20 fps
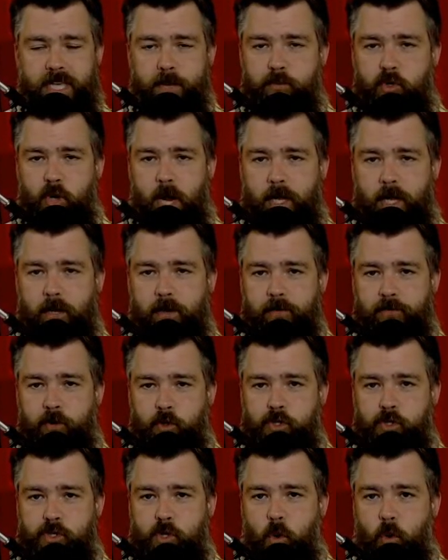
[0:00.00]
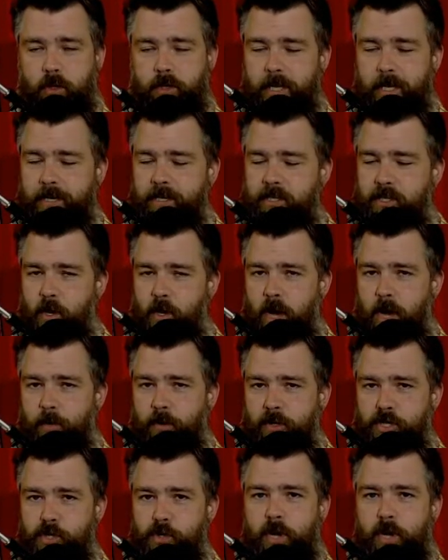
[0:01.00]
Keep track of your score. Let us know how
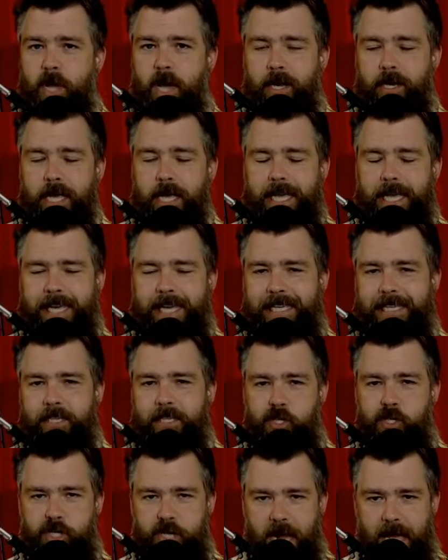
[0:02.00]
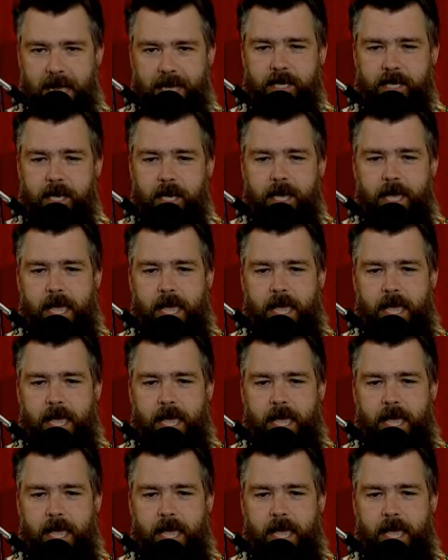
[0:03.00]
much you got in the chat,